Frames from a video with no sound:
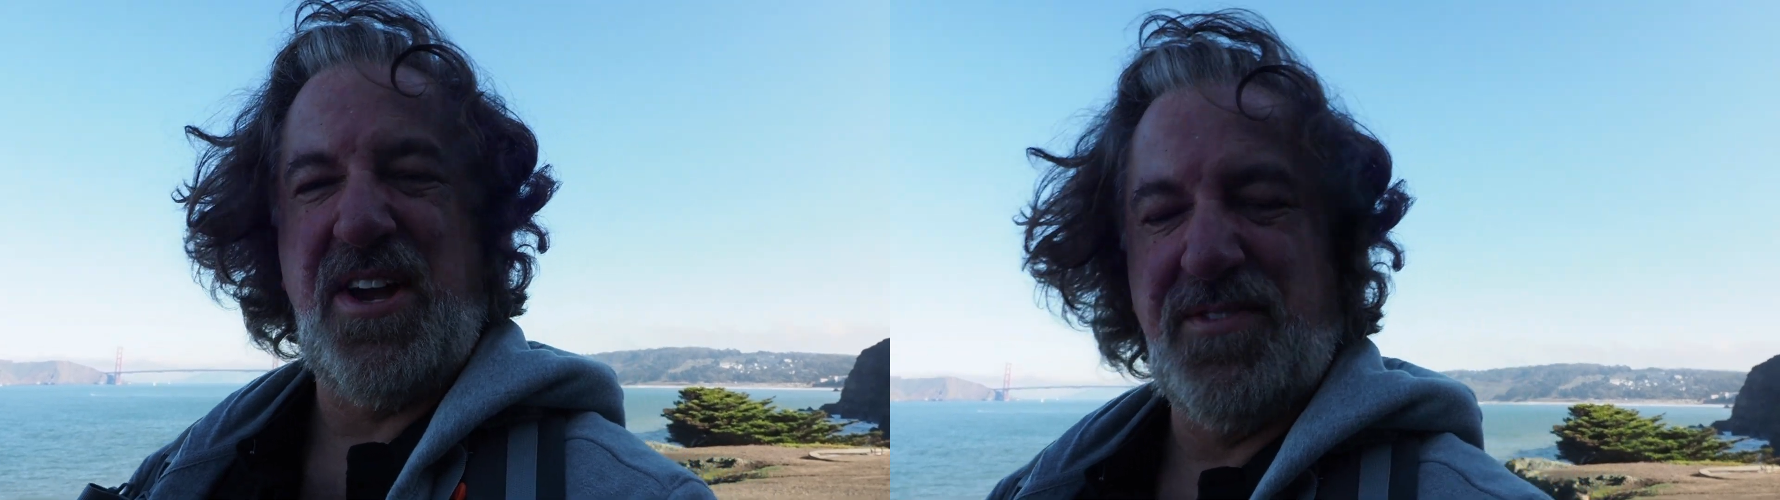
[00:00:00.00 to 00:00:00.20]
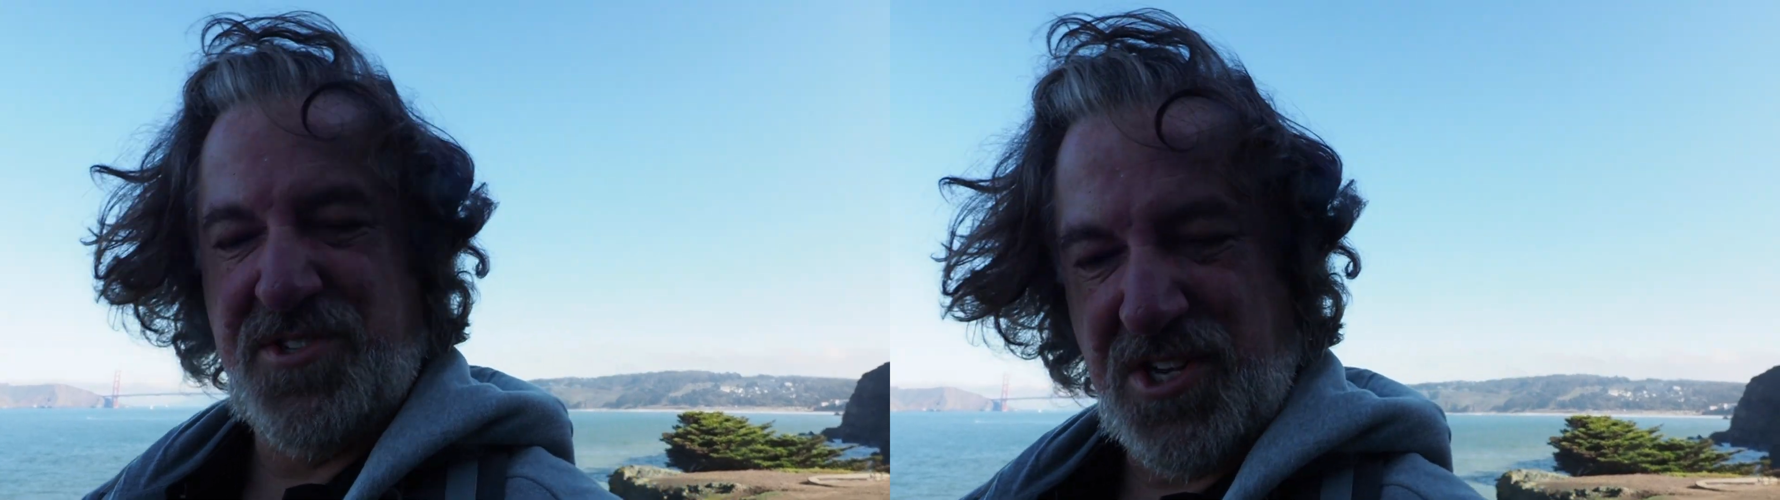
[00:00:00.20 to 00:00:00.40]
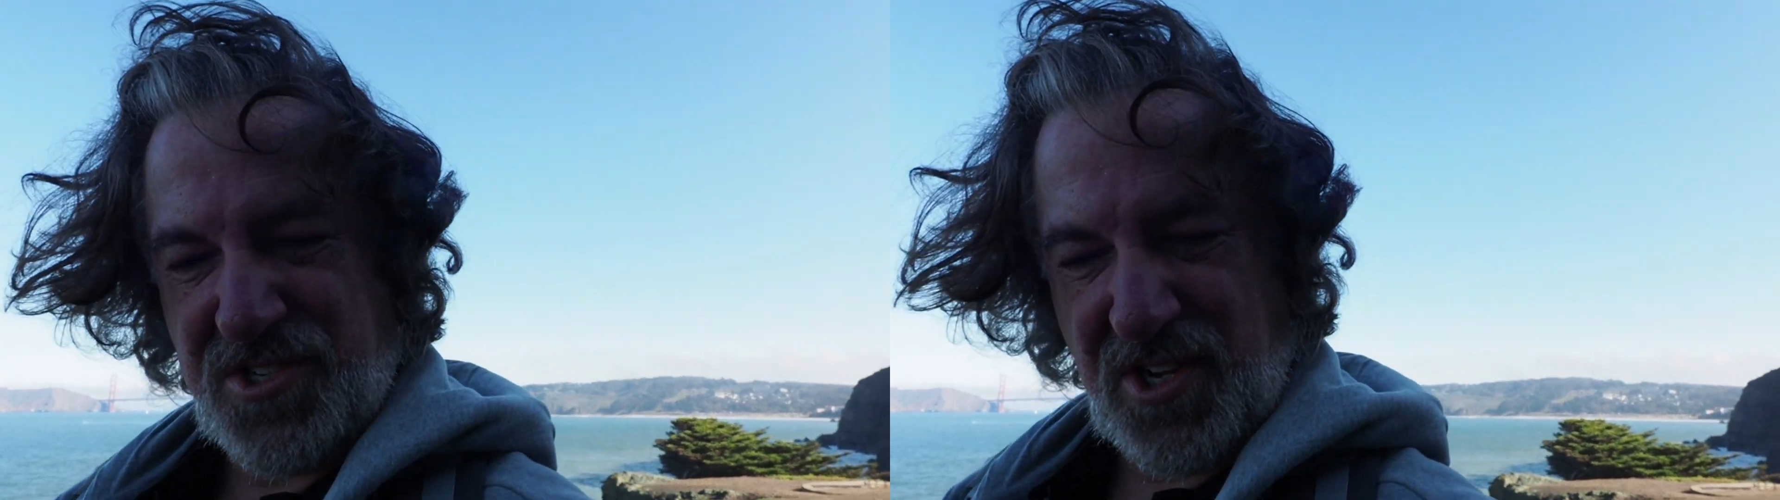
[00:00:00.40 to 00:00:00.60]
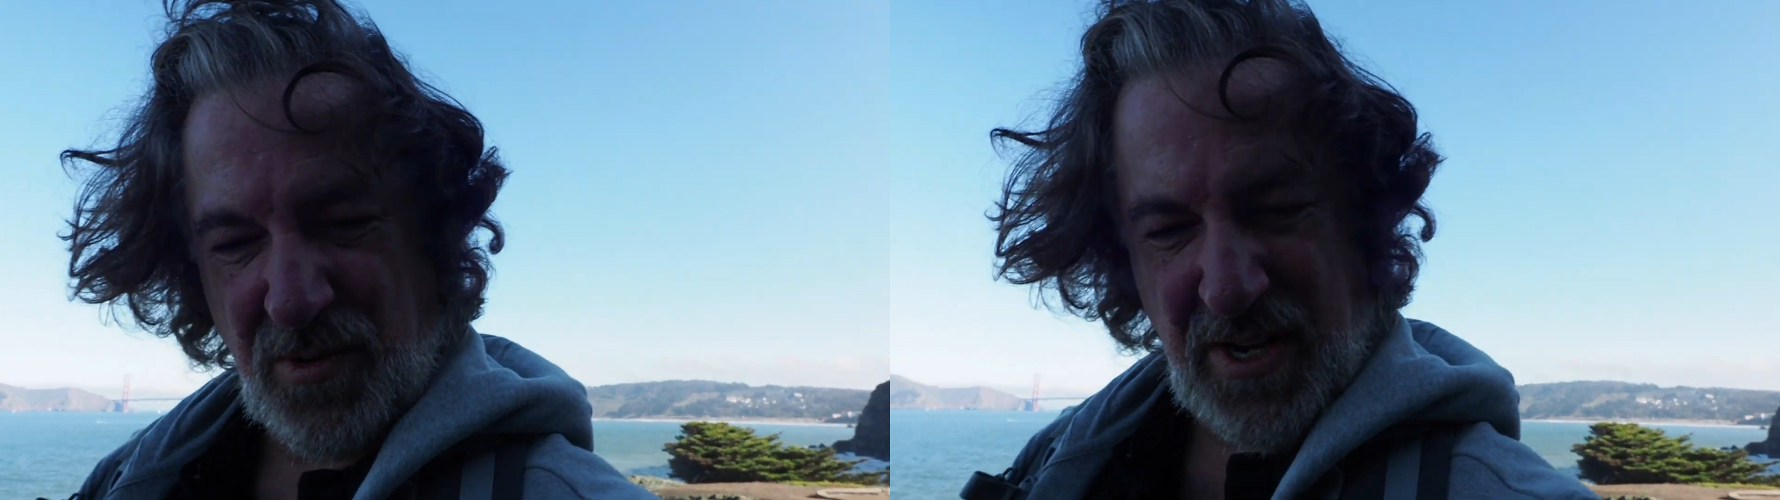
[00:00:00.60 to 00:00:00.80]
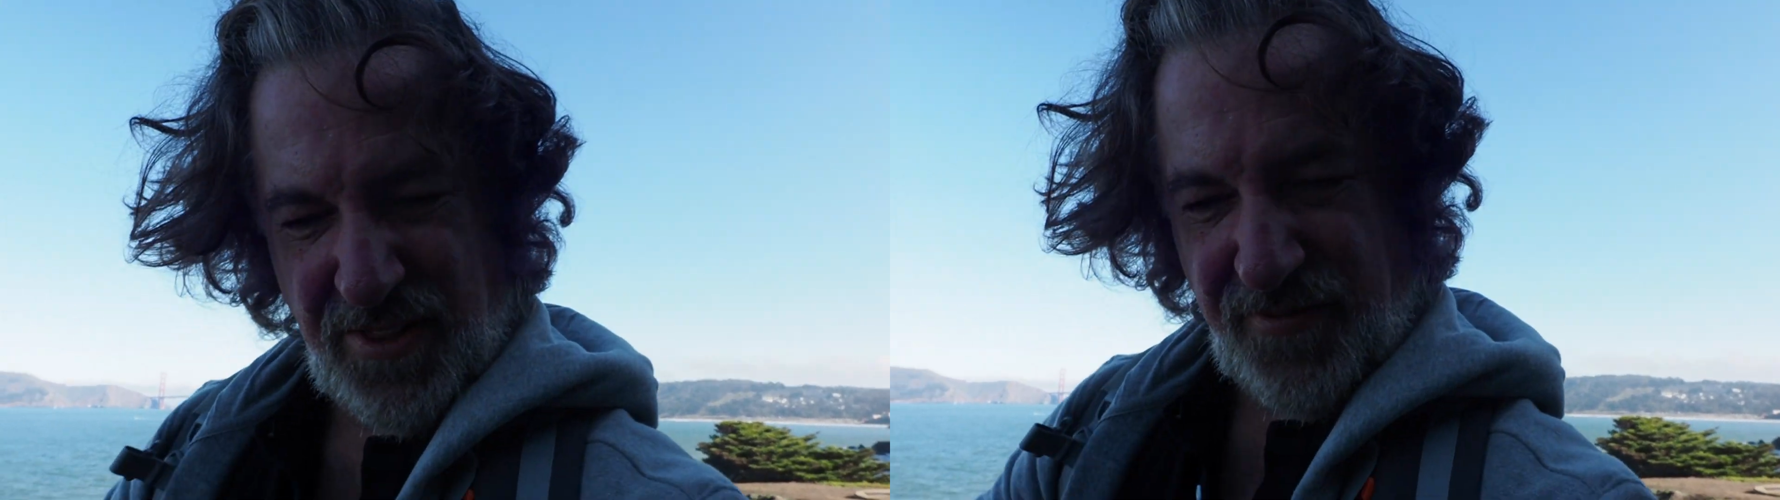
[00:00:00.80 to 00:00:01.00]
Francisco?
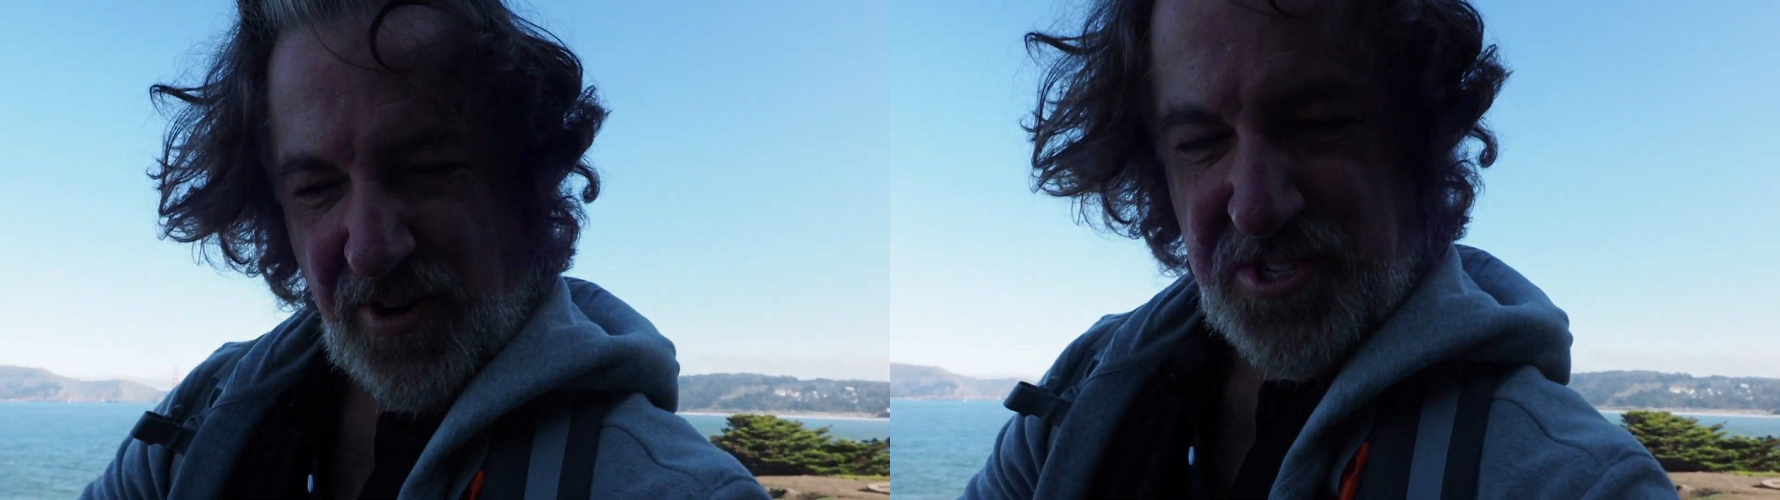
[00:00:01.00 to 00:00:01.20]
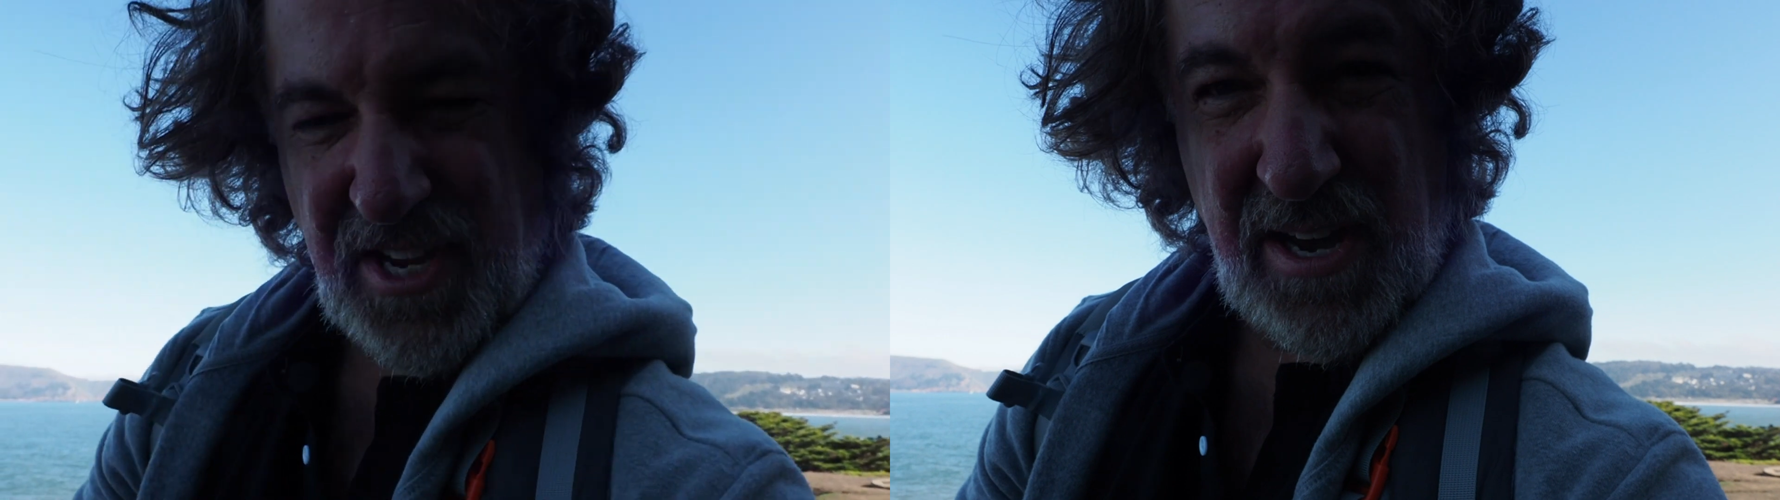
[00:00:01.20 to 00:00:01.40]
Well, the first thing I